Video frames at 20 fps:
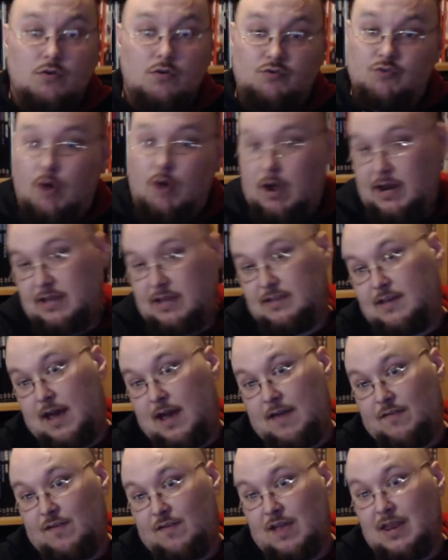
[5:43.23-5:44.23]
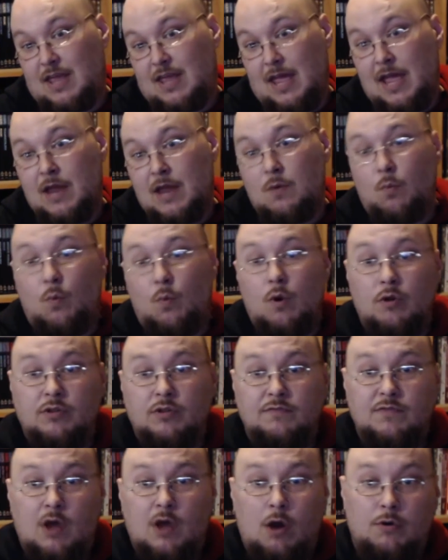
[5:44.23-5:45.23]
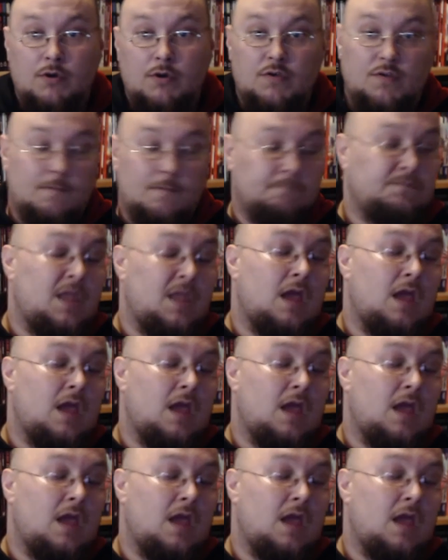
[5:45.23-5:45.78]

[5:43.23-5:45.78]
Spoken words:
tried and tested in World of Darkness.